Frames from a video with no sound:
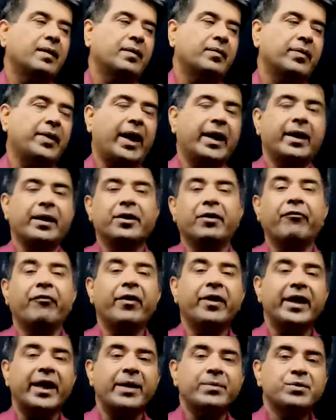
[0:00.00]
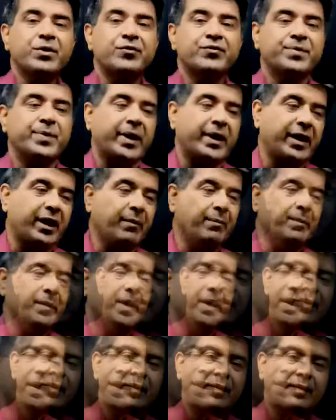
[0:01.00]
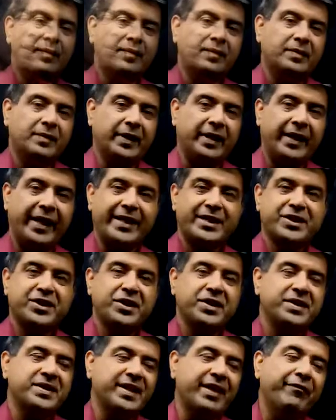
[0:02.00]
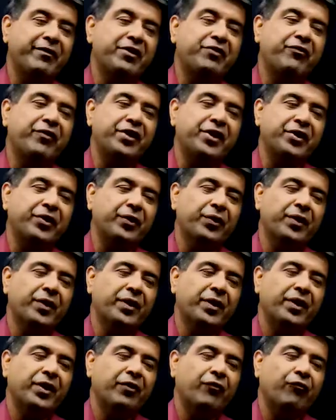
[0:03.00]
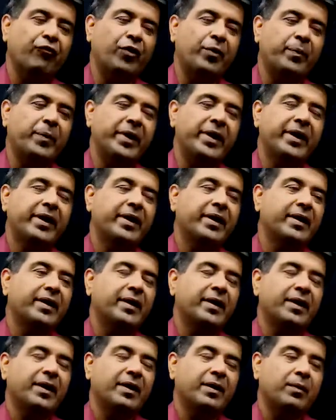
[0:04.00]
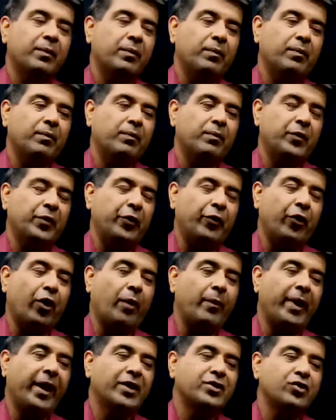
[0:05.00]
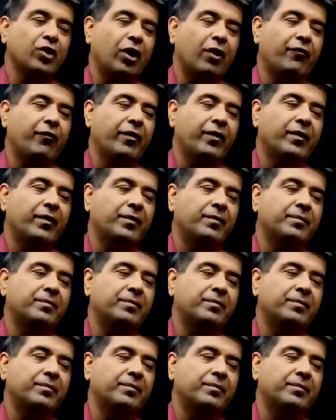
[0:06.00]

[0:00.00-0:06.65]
that are different types of spectrum. The next seventh video would be drawbacks of